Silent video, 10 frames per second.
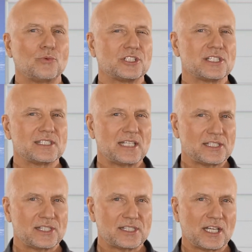which is
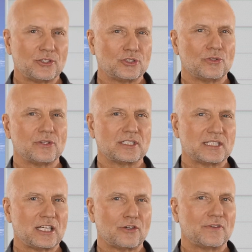necessary during the
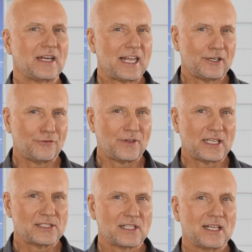takeoff and landing
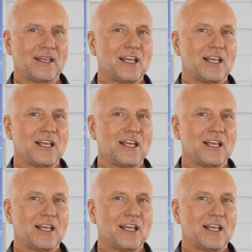phase